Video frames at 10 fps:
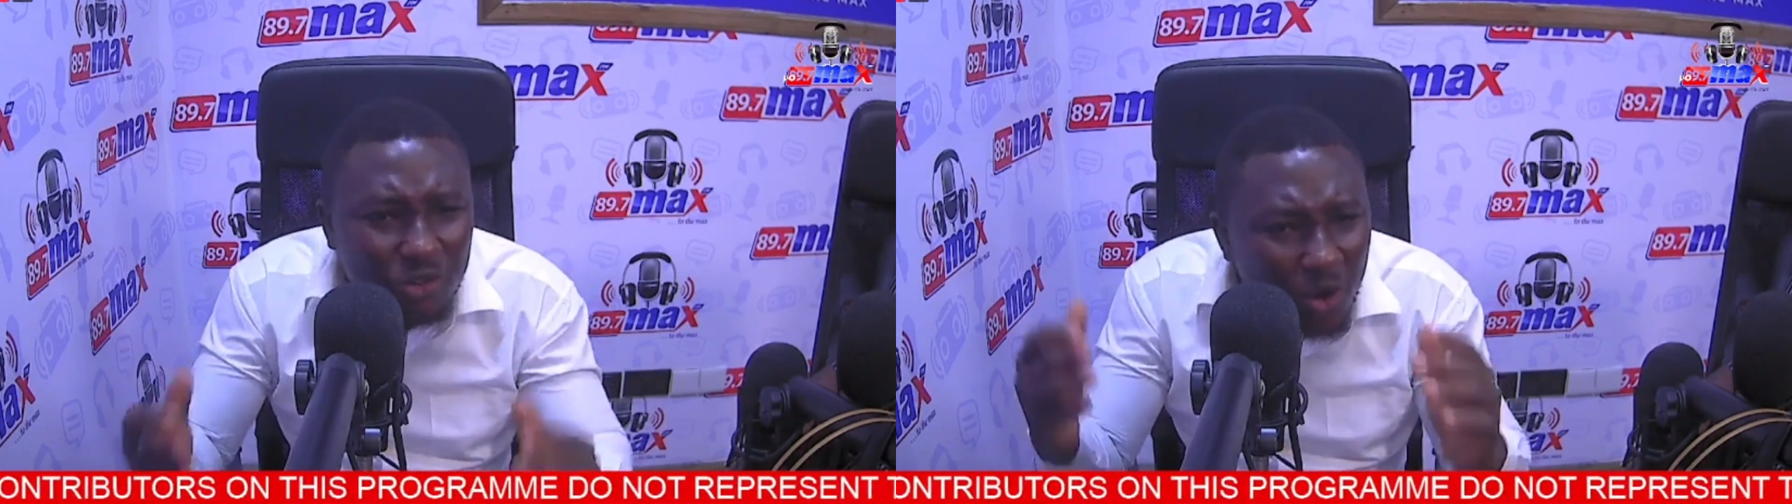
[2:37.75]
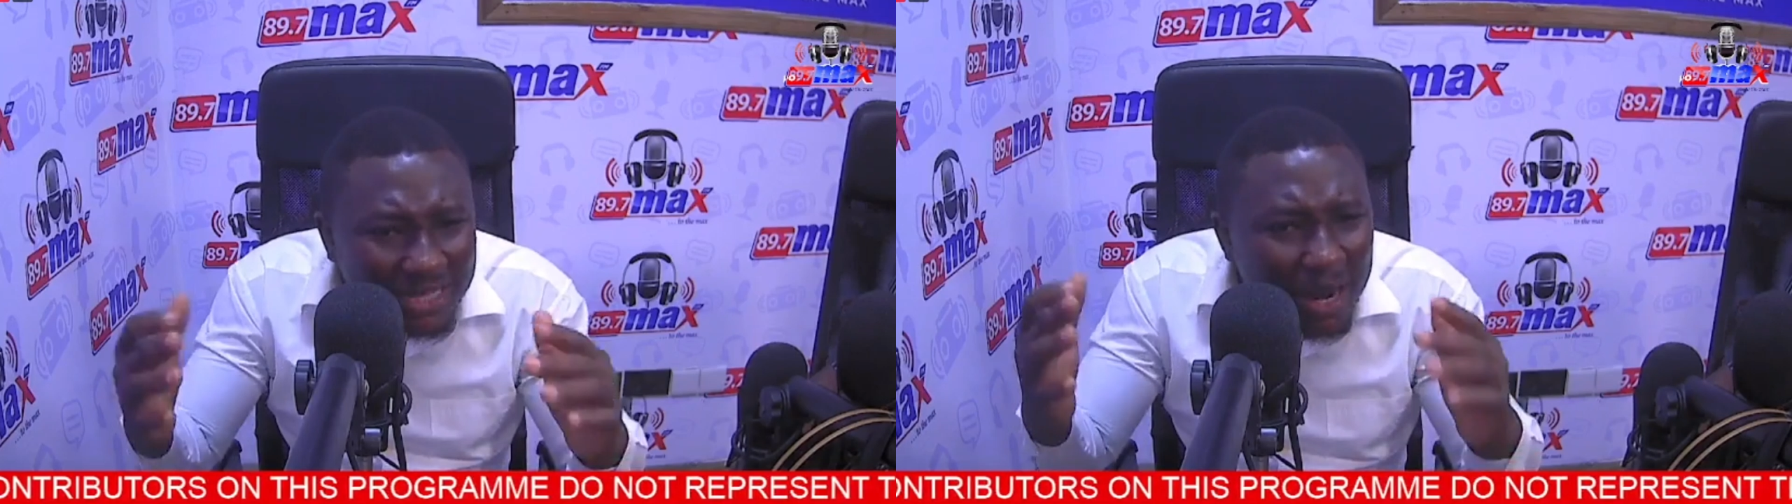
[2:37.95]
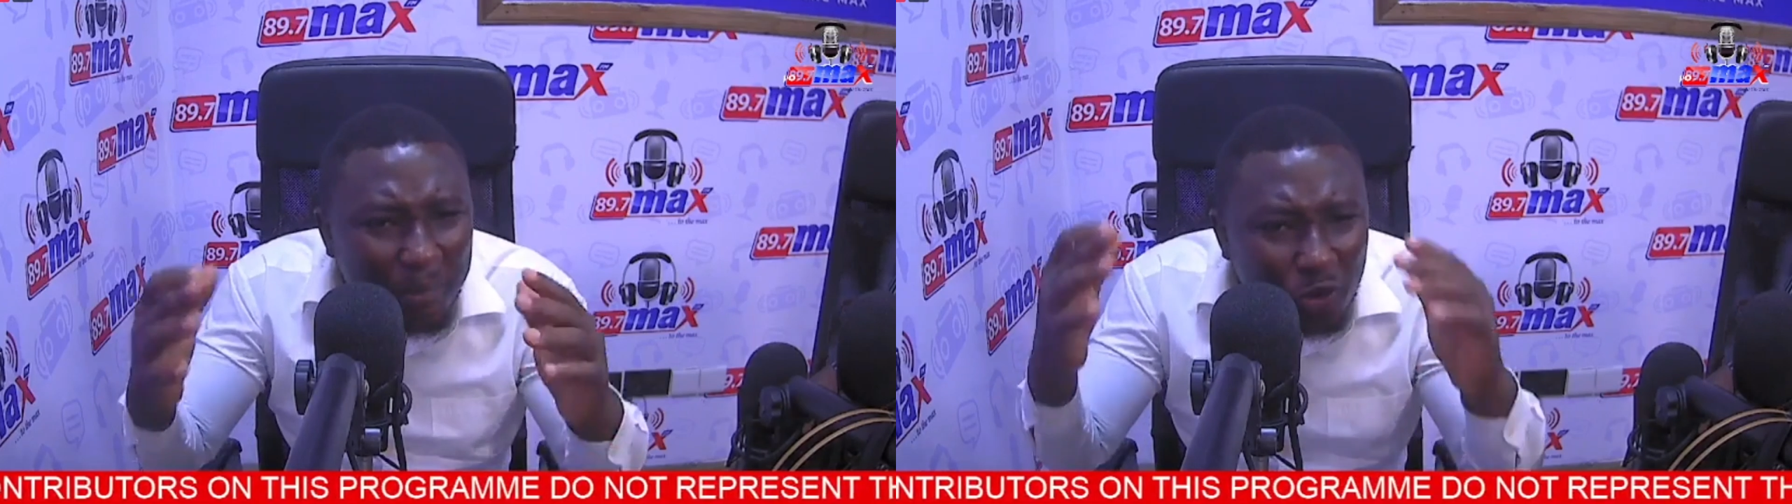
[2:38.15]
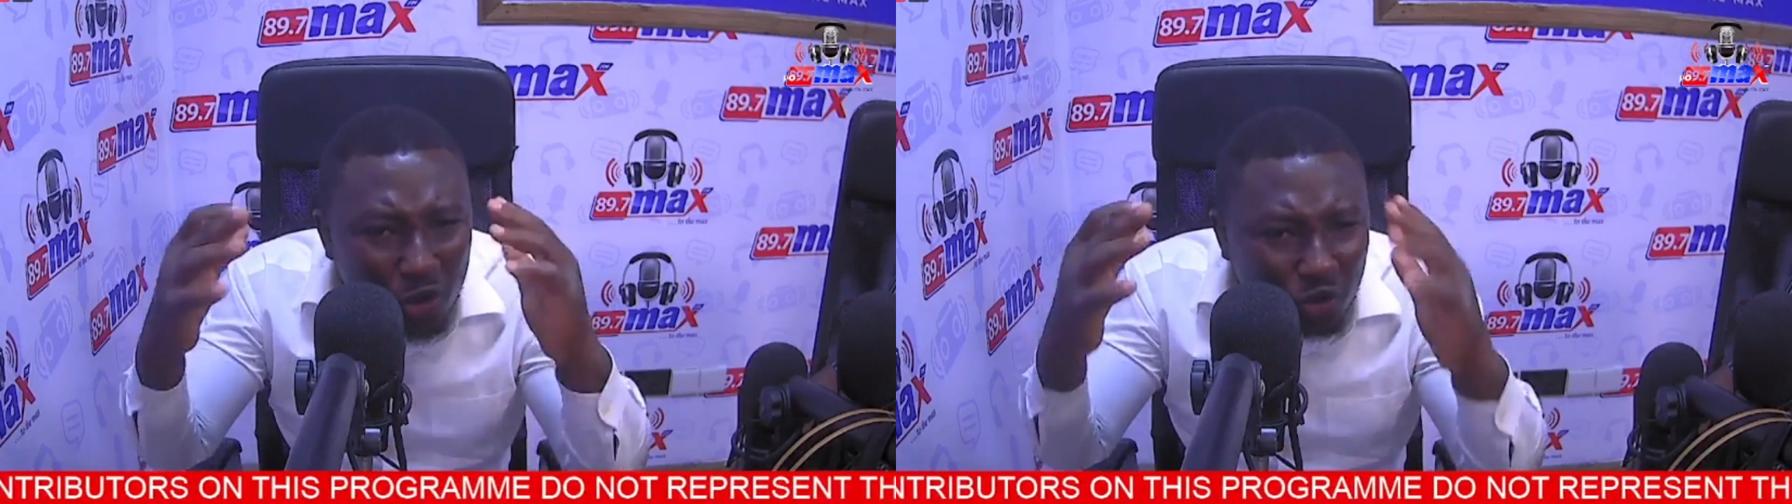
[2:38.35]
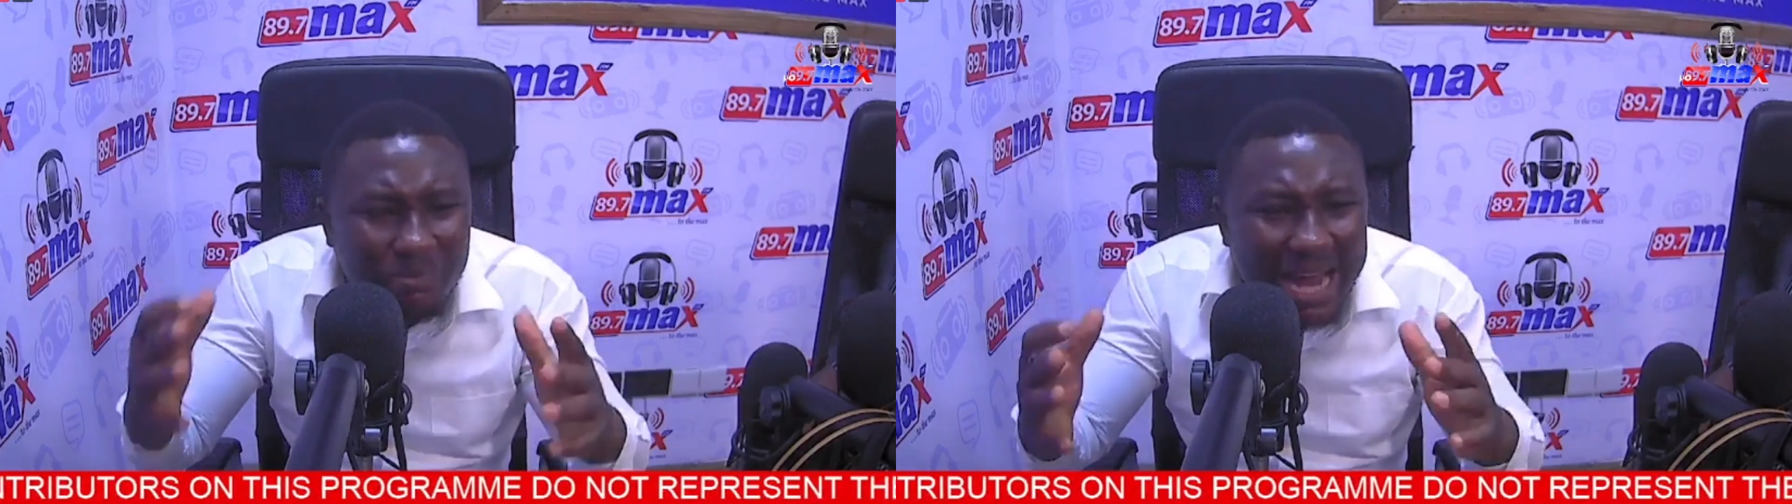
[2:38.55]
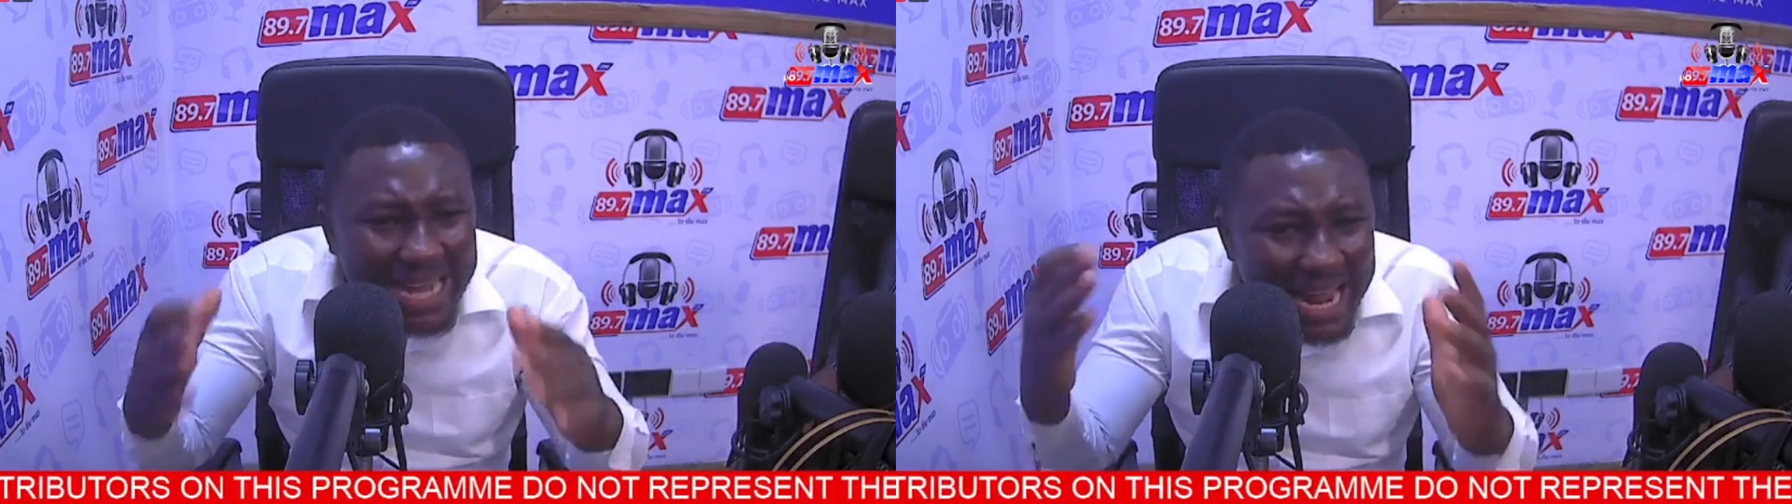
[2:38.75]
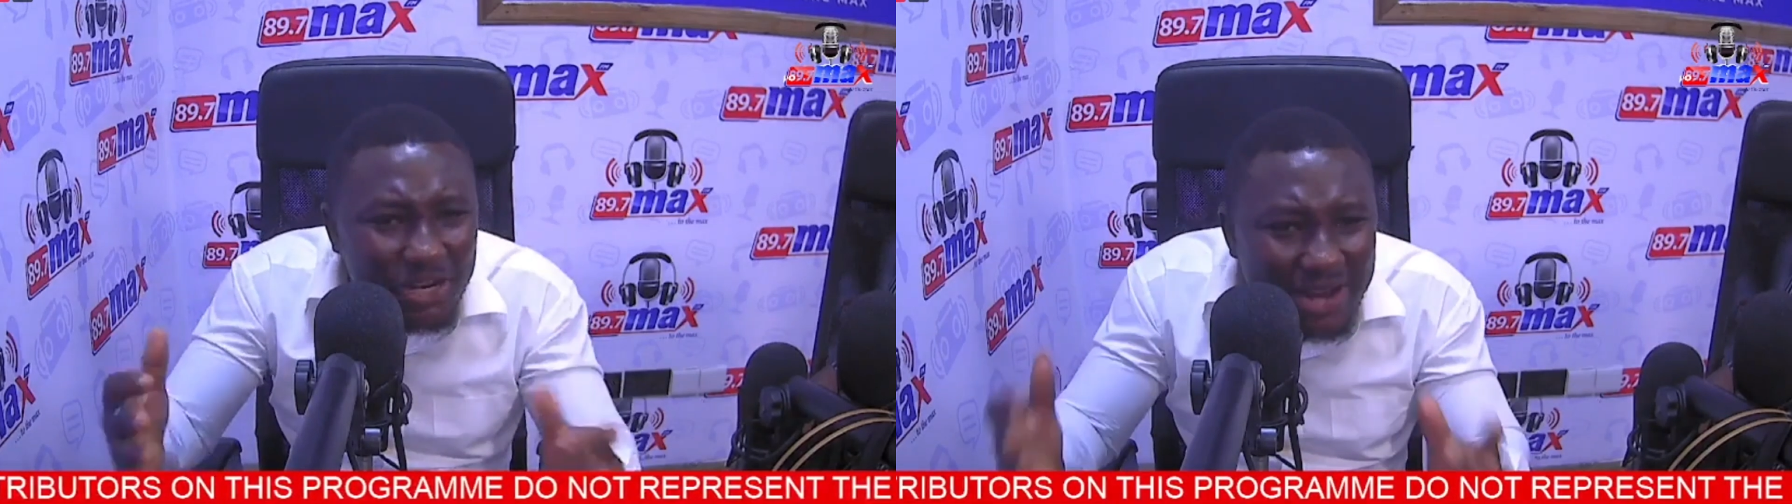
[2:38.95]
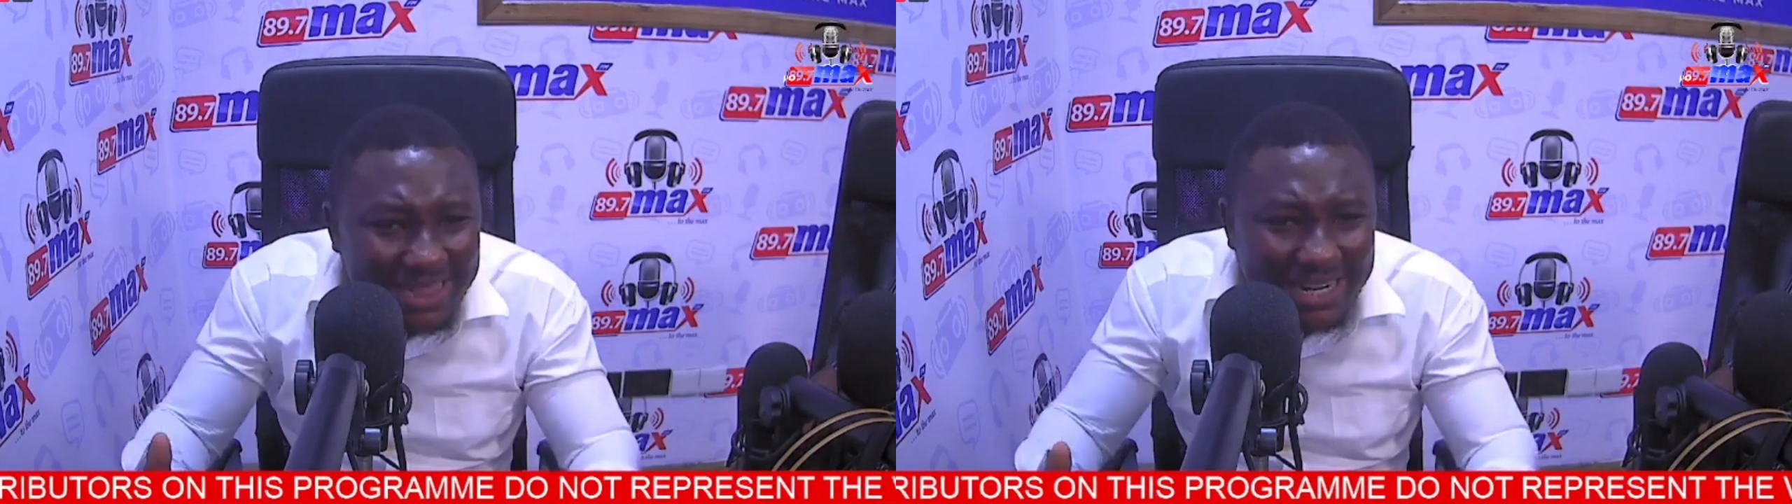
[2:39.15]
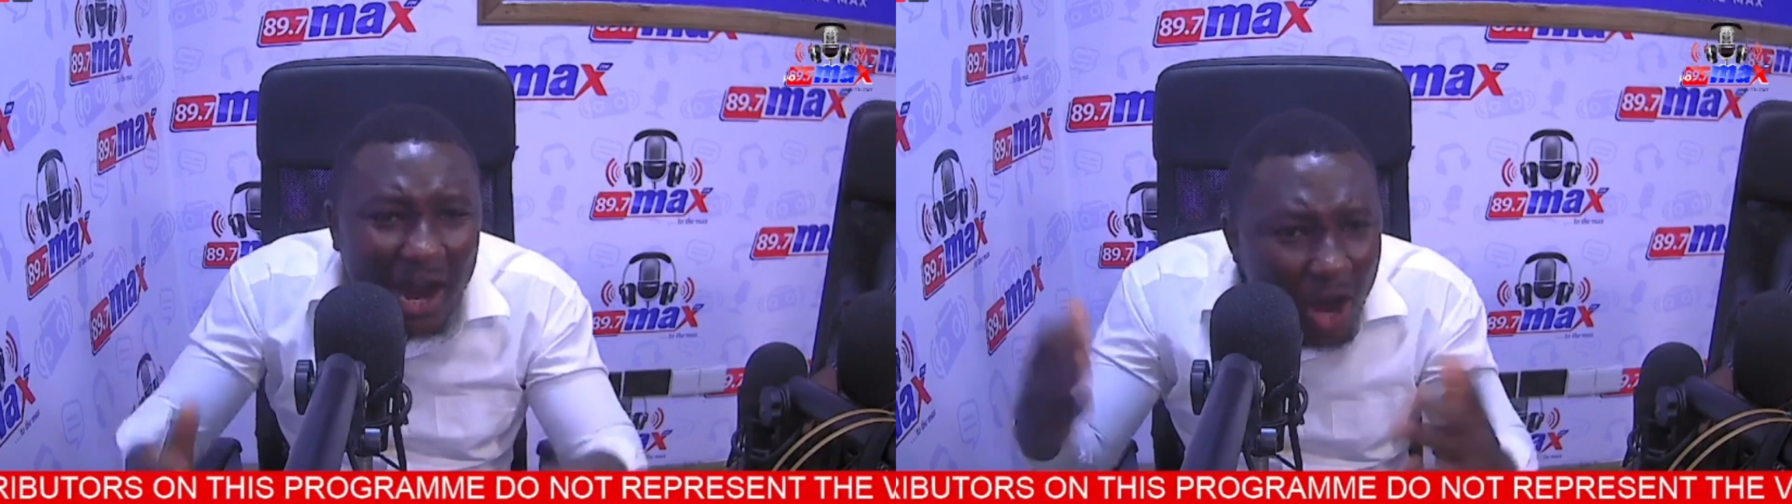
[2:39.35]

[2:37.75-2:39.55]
So United.